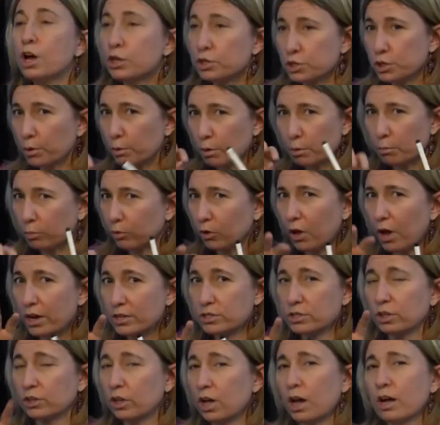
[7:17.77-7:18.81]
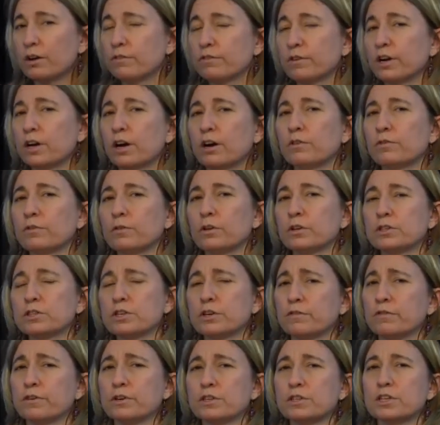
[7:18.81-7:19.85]
So it implies a lot of careful and
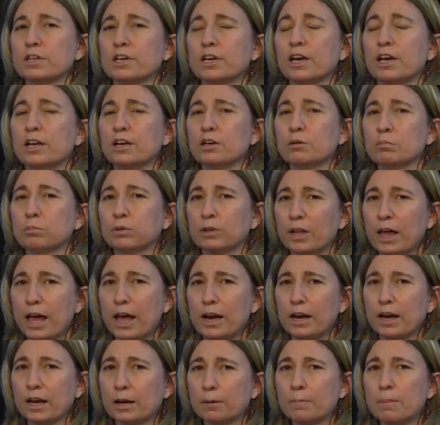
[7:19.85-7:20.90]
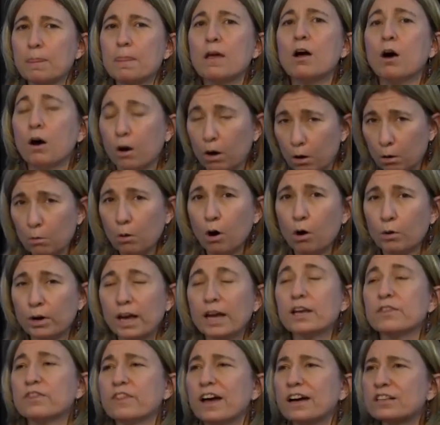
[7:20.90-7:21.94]
sophisticated planning. Oh,
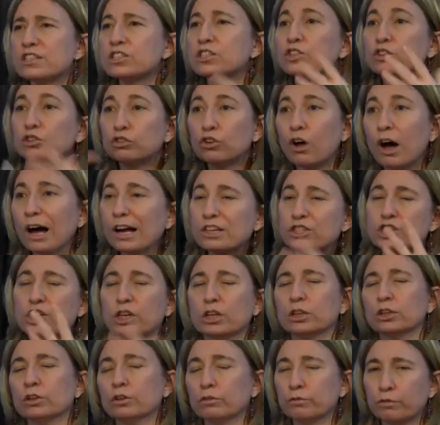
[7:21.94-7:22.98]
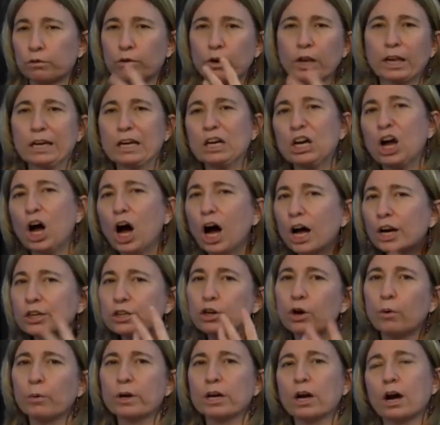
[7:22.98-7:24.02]
okay, that's logical for like an
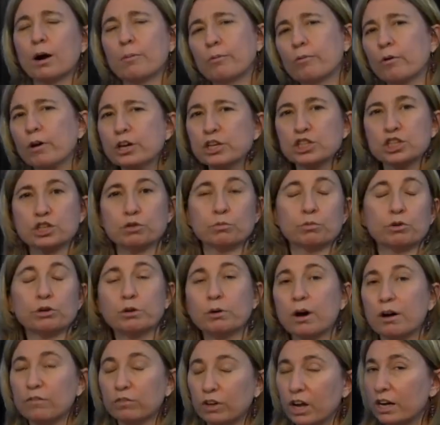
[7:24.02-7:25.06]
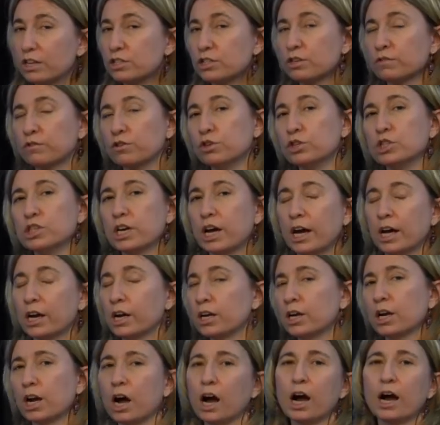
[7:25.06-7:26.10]
ongoing operation where you have lots of good data
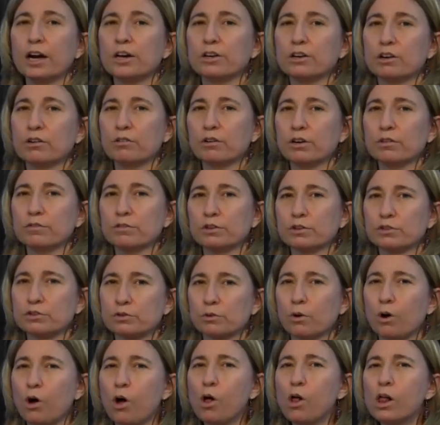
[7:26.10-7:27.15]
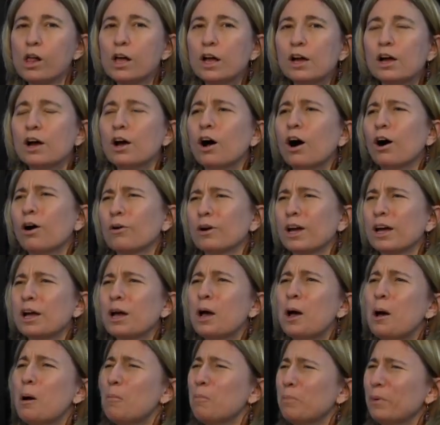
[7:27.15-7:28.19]
and a high degree of control. Okay,
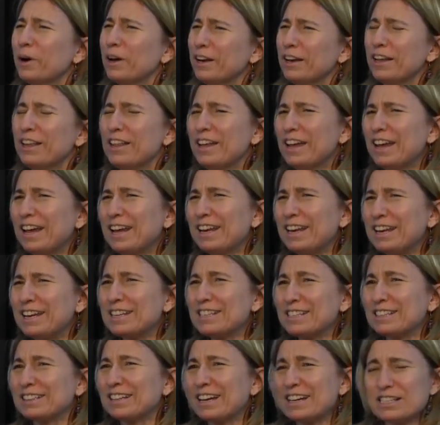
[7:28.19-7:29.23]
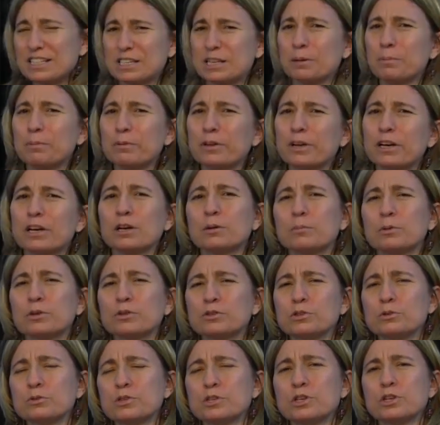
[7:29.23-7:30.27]
but it is less applicable
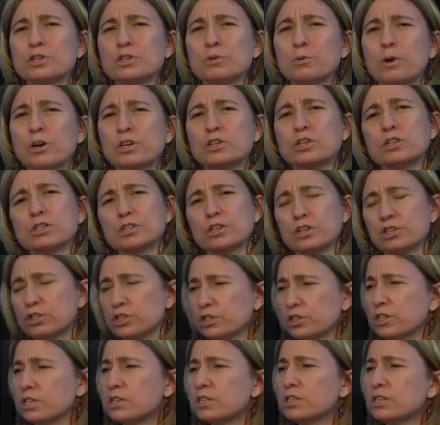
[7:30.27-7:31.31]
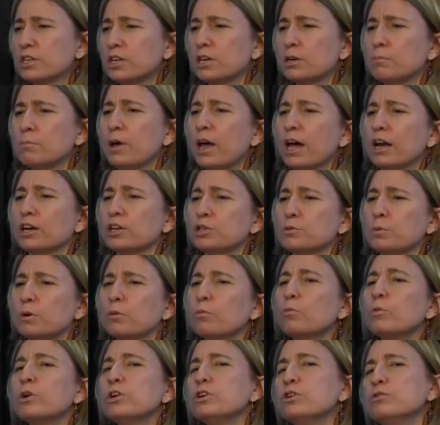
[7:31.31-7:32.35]
to a situation such as incident
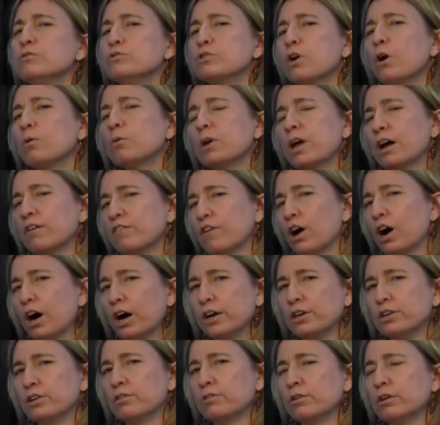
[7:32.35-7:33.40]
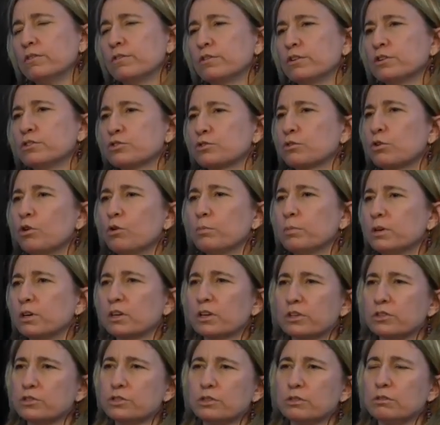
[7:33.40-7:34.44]
management when you don't have a high degree of control,
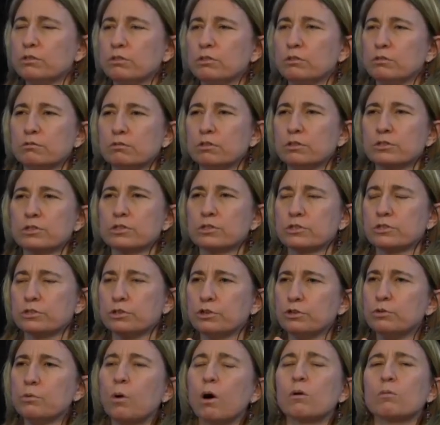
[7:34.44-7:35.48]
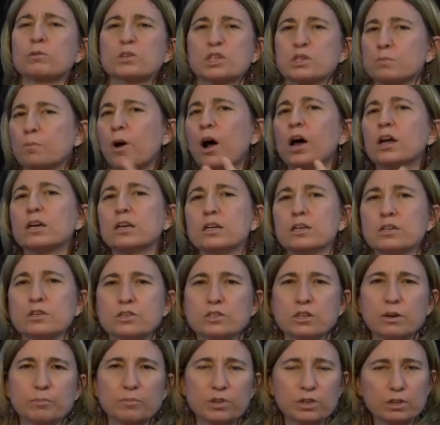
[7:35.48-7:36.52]
because you are responding to
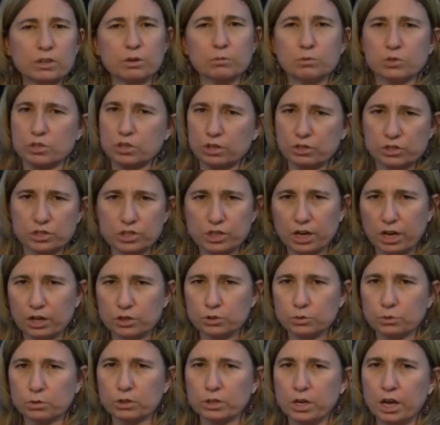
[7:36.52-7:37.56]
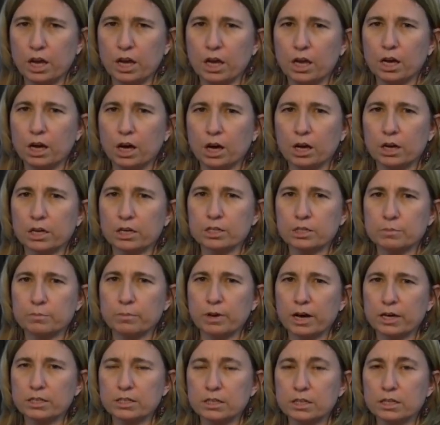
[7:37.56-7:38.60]
something that was unscheduled and
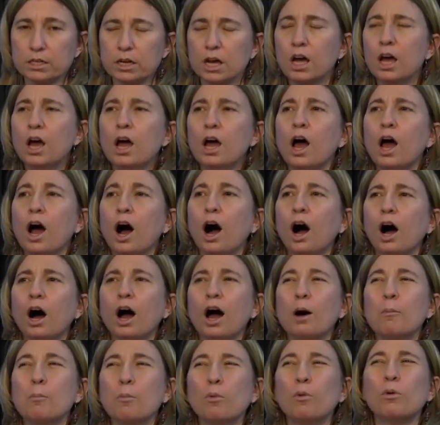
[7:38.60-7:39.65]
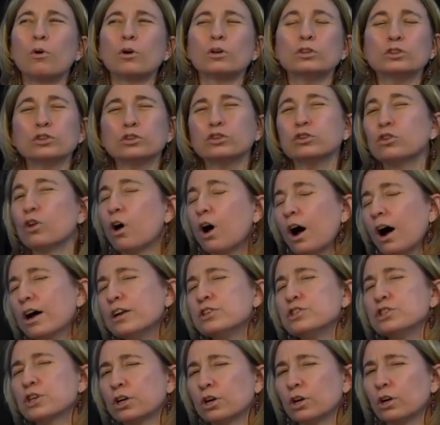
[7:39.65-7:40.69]
unexpected. A more
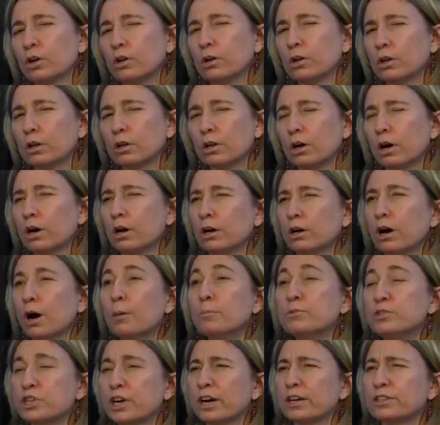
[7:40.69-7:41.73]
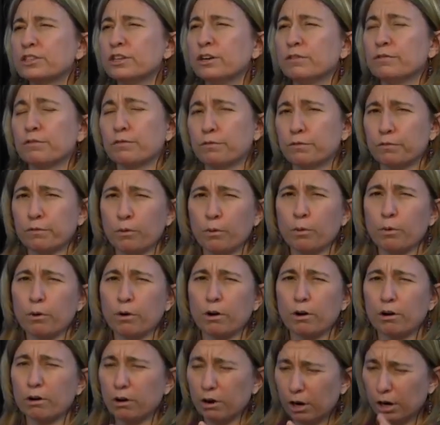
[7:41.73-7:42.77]
logical objective
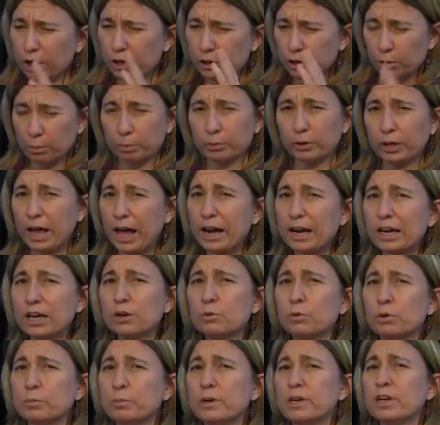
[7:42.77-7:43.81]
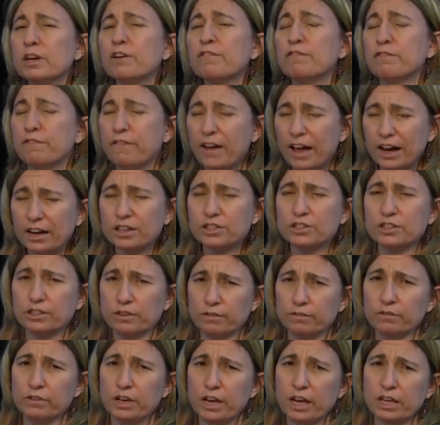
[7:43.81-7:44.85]
for your planning would be
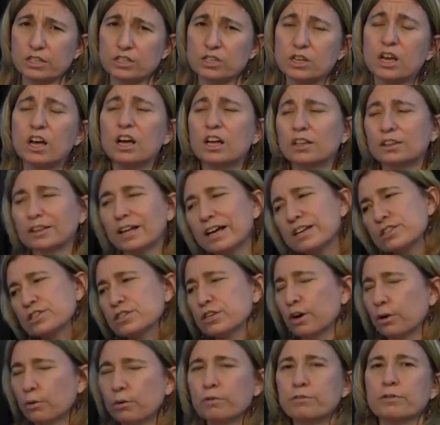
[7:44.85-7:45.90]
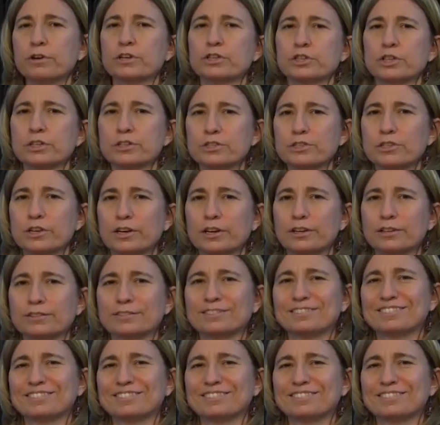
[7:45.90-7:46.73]
effectiveness, less so efficiency.